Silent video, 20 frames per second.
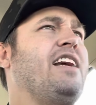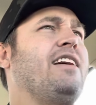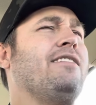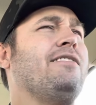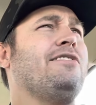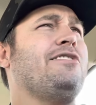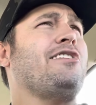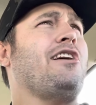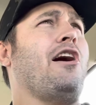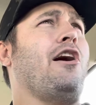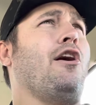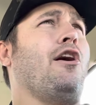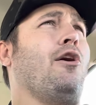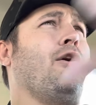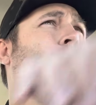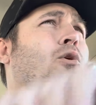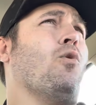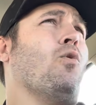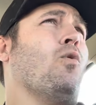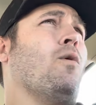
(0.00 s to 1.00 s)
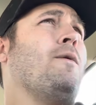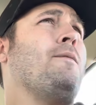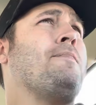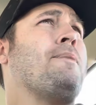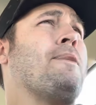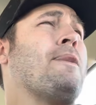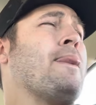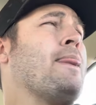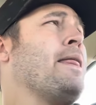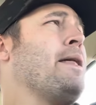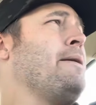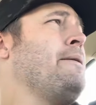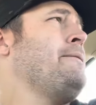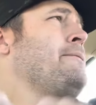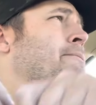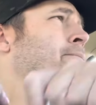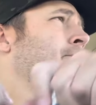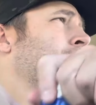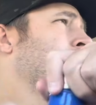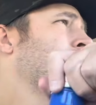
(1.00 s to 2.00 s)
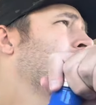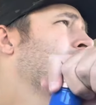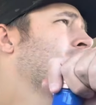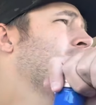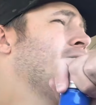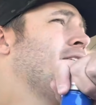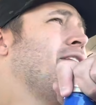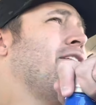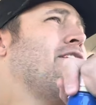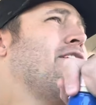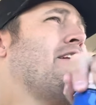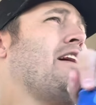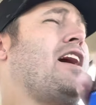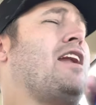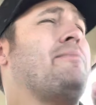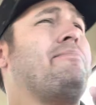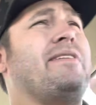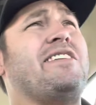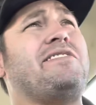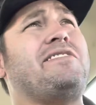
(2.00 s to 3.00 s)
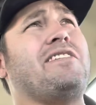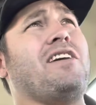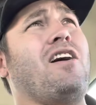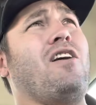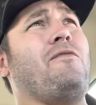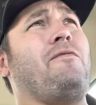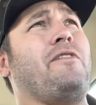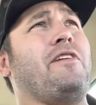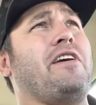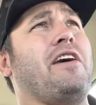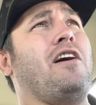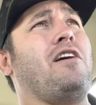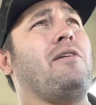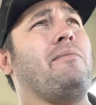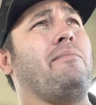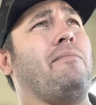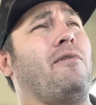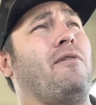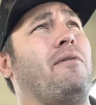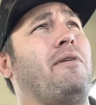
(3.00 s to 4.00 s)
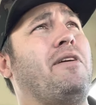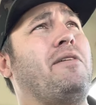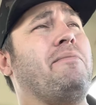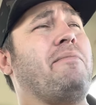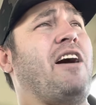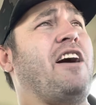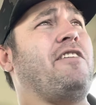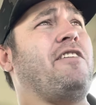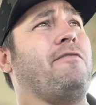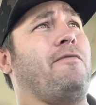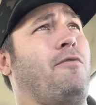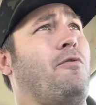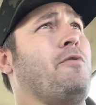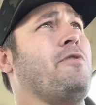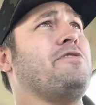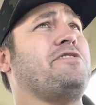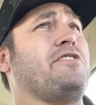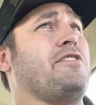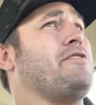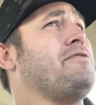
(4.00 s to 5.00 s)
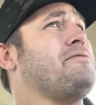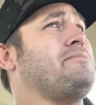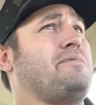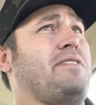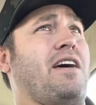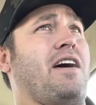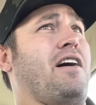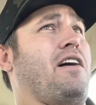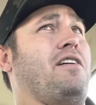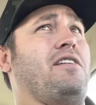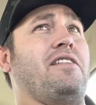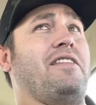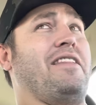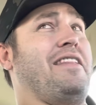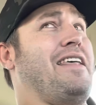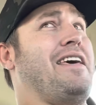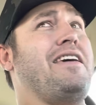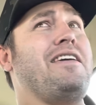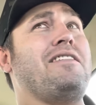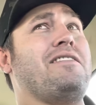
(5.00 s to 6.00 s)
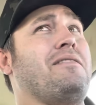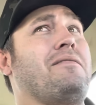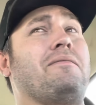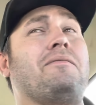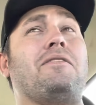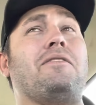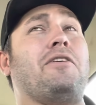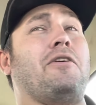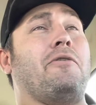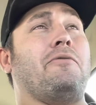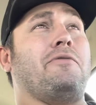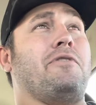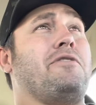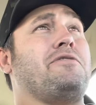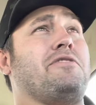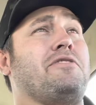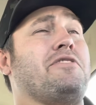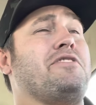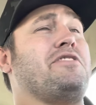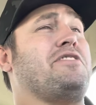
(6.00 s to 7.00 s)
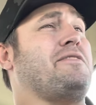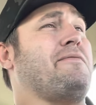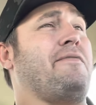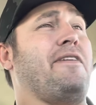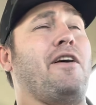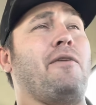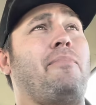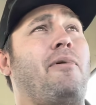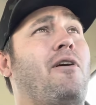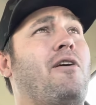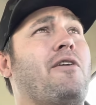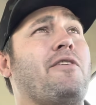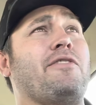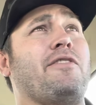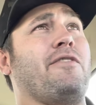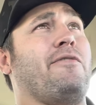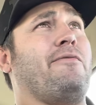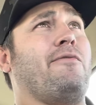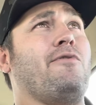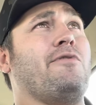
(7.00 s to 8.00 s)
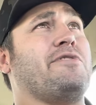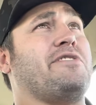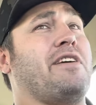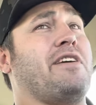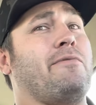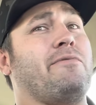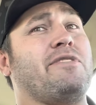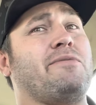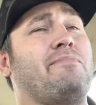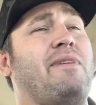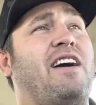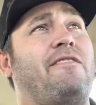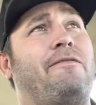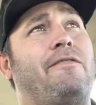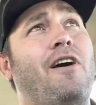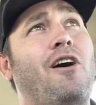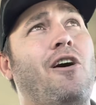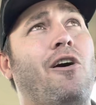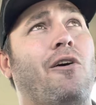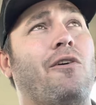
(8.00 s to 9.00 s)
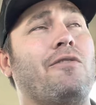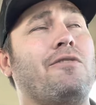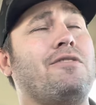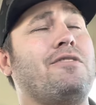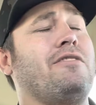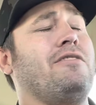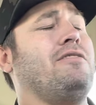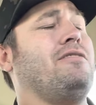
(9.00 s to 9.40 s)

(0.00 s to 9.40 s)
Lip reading: So, you got to be self-accountable. In my divorce, there's at least a fair part of the divorce that was my fault.